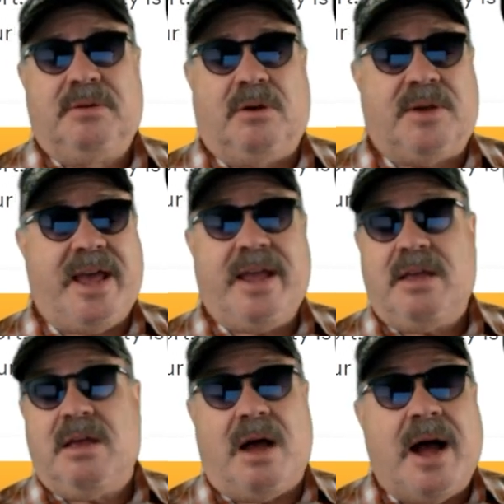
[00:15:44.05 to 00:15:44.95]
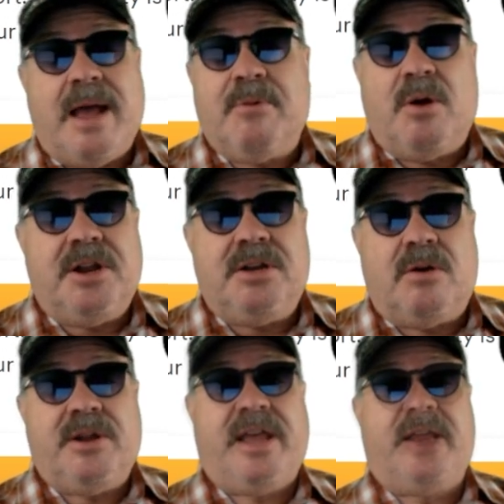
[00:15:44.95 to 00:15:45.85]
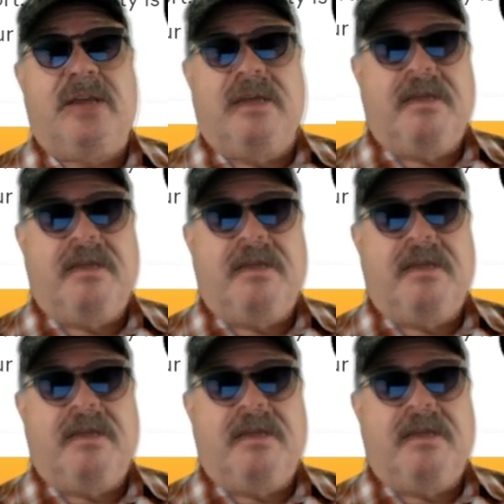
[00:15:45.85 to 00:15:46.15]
Okay? I am going to donate.